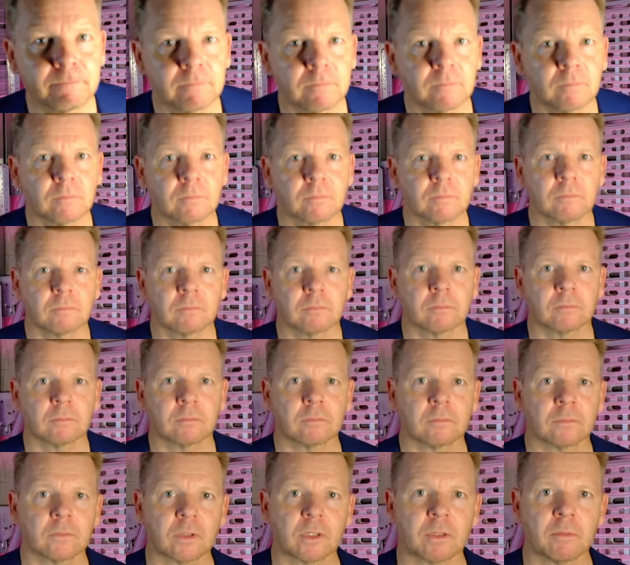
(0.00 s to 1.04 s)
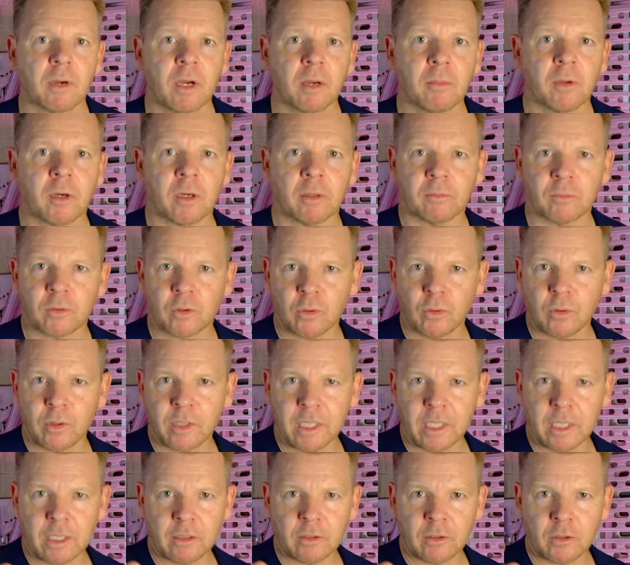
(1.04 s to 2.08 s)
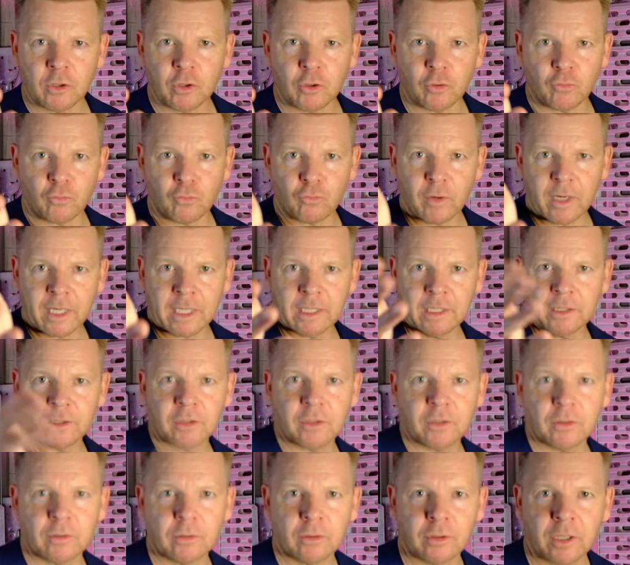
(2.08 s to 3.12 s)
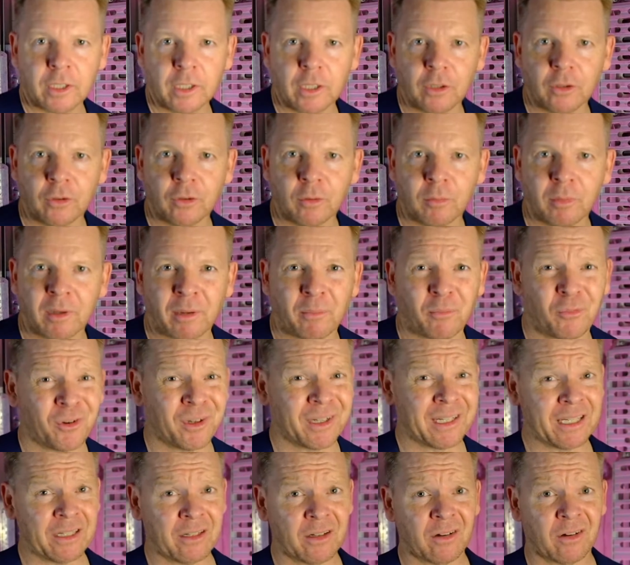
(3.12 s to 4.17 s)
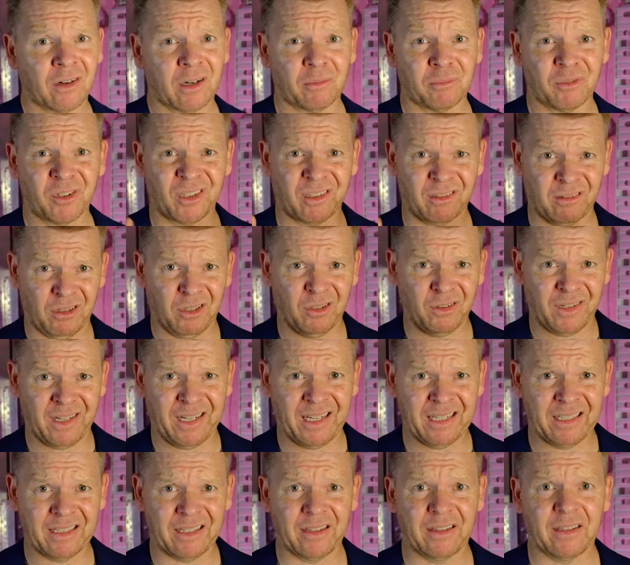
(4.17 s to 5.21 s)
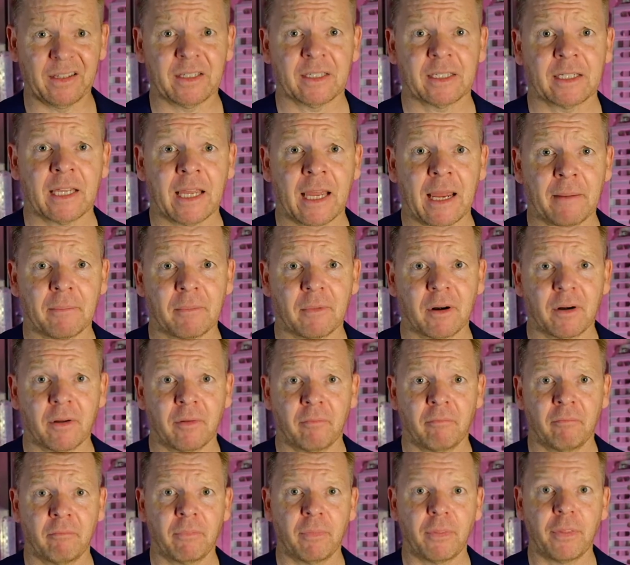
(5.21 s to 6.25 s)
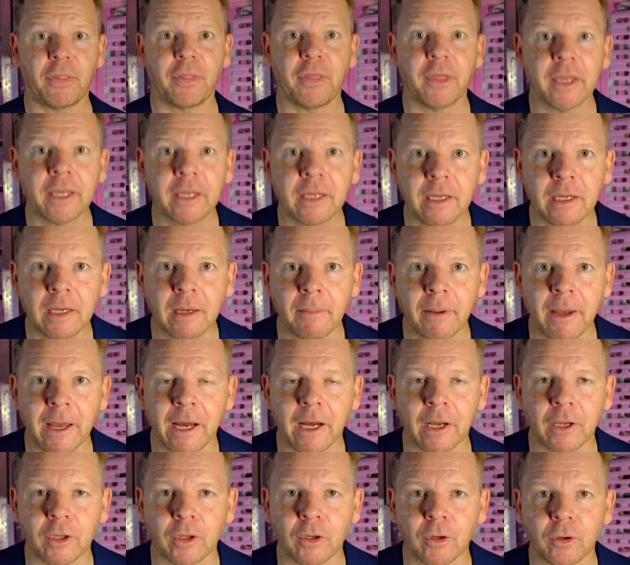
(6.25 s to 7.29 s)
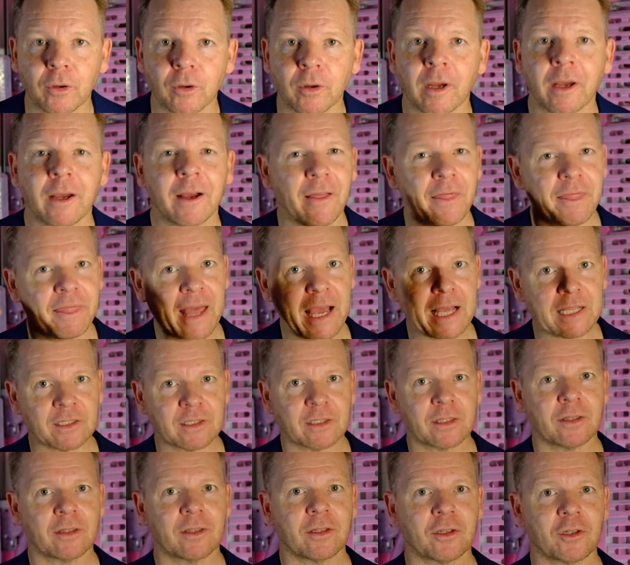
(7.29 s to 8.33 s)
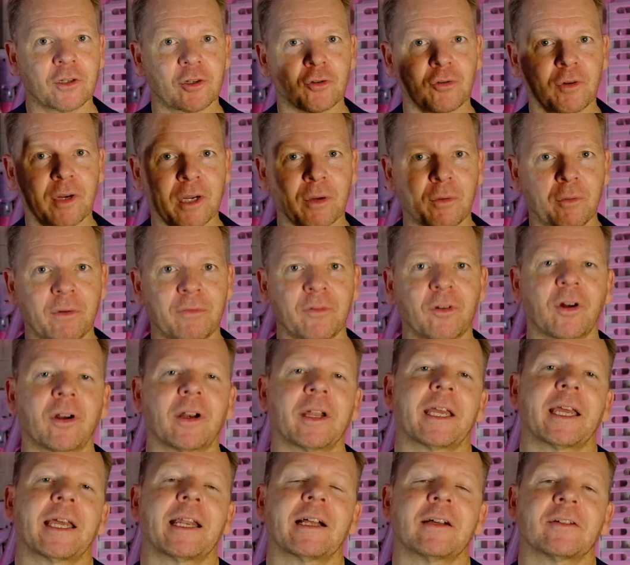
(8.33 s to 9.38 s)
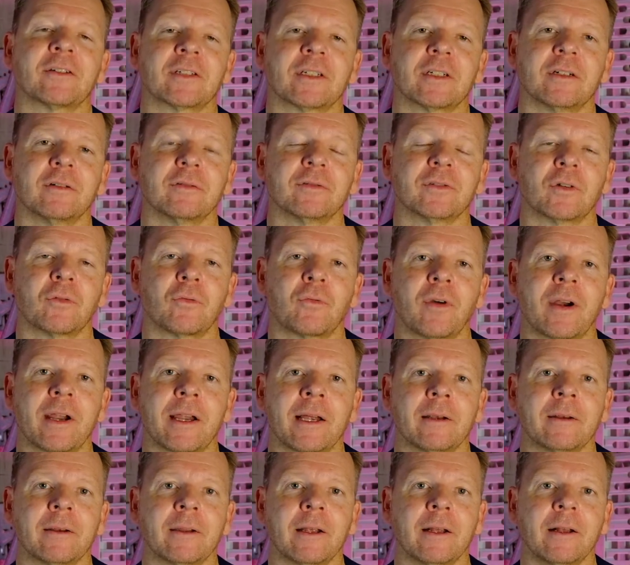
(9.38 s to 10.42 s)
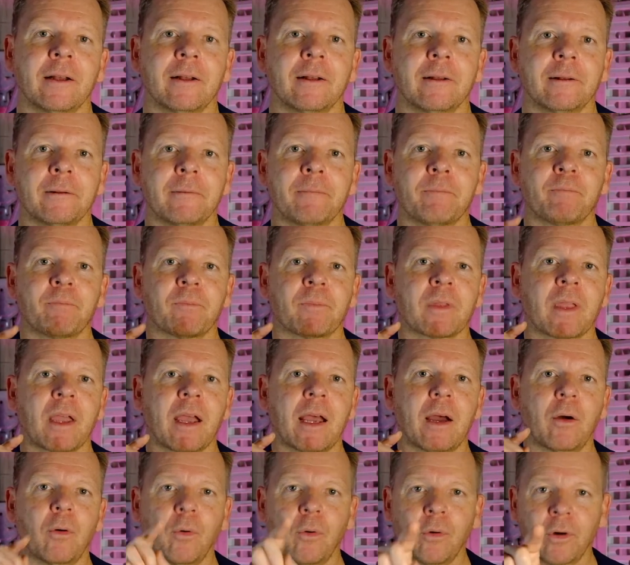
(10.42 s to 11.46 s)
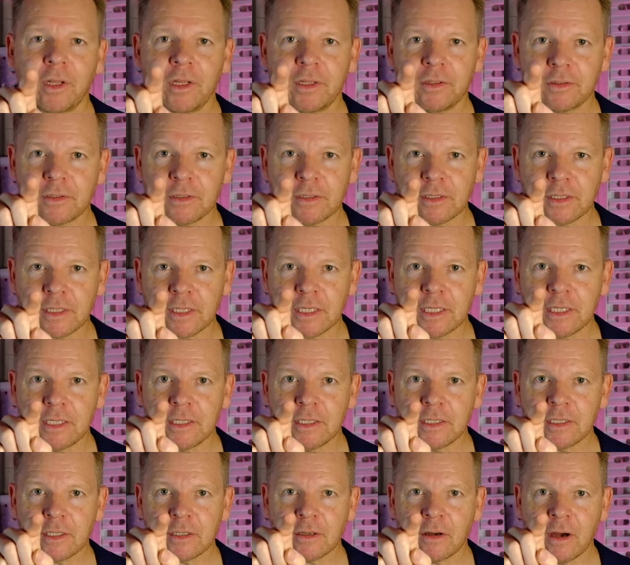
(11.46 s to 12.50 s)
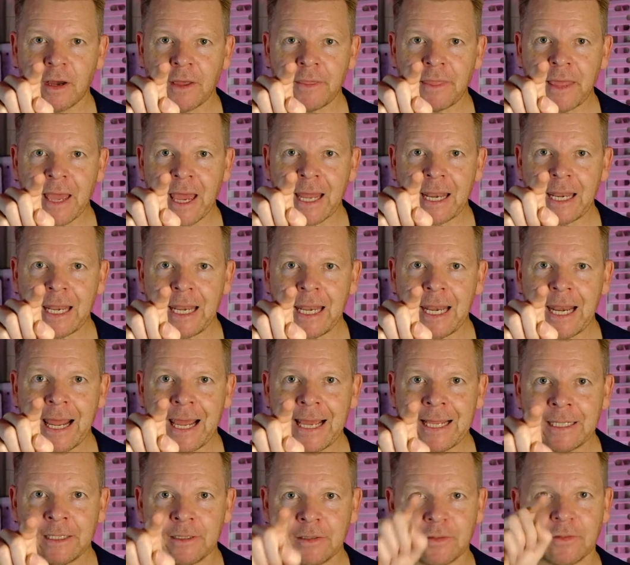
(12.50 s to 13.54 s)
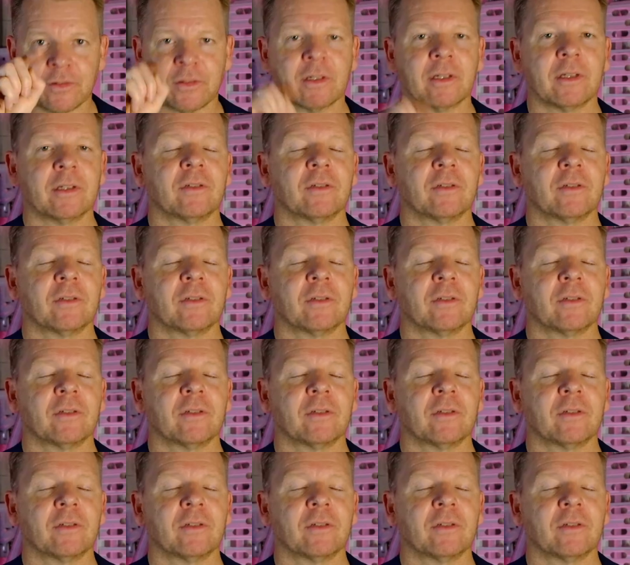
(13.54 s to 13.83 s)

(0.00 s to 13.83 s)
At the moment I'm talking directly to you, looking at you, but I'm really not. I'm just looking into this camera, thinking about you. That's the trick we've got to get ourselves around. Our audience is inside that lens.